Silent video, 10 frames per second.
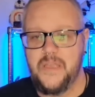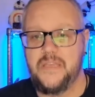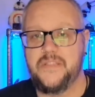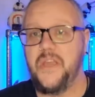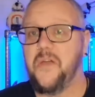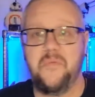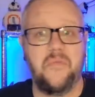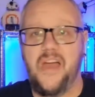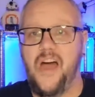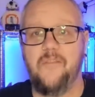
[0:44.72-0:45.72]
So
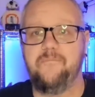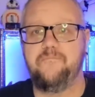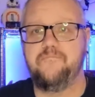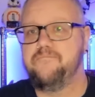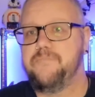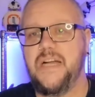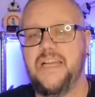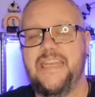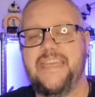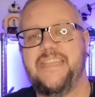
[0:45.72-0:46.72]
I've bung a
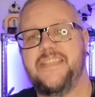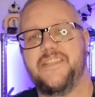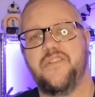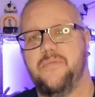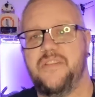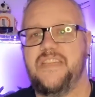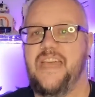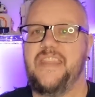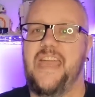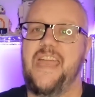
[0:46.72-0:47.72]
link in the description
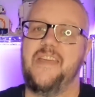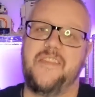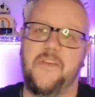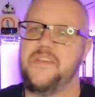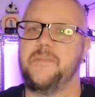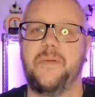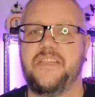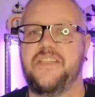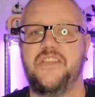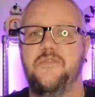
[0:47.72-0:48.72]
down there. There is a
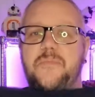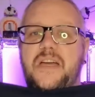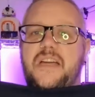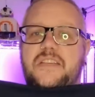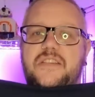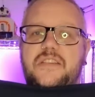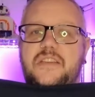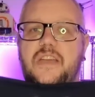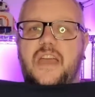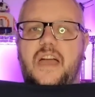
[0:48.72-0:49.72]
bunch of new merch
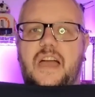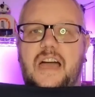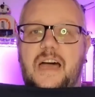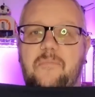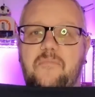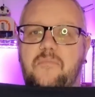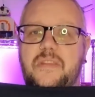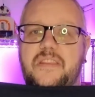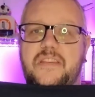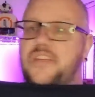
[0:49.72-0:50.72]

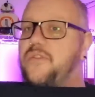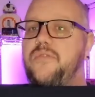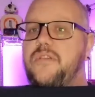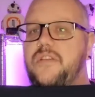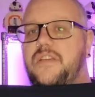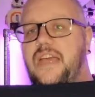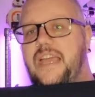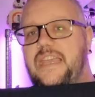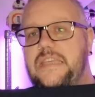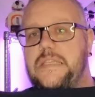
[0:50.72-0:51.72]
with the new
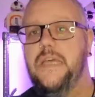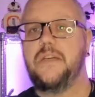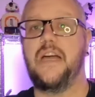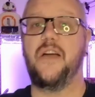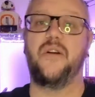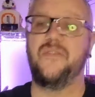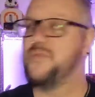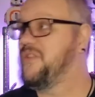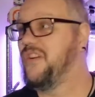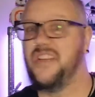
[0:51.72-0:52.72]
80s logo. I've
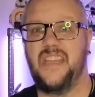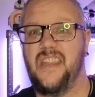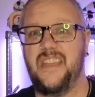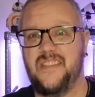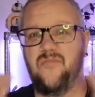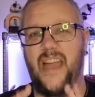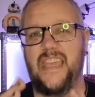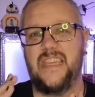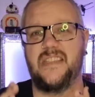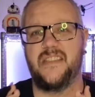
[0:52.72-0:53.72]
also got another
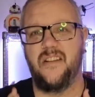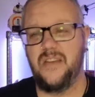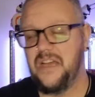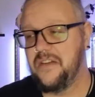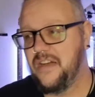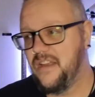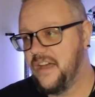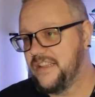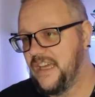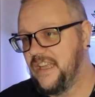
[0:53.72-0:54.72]
80s style logo that
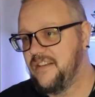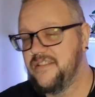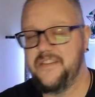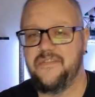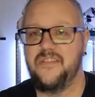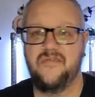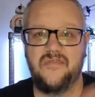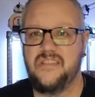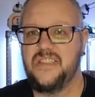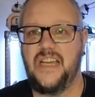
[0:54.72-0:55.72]
I've done, different
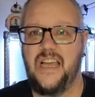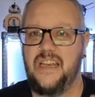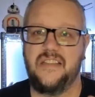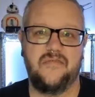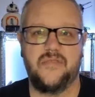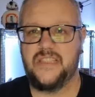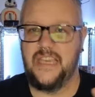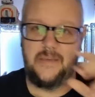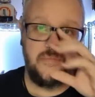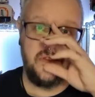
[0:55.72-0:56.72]
colour
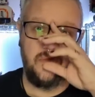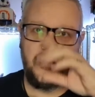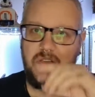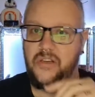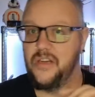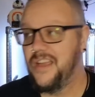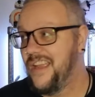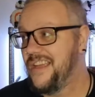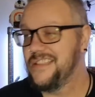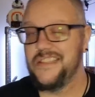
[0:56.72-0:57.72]
schemes and whatnot.
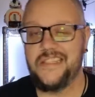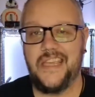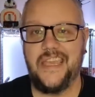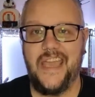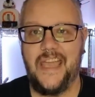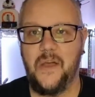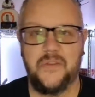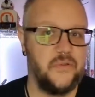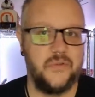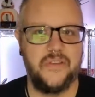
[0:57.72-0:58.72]
So check it out.
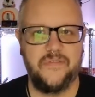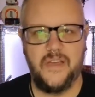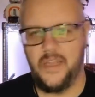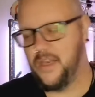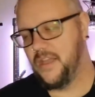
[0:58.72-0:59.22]
It's all good fun.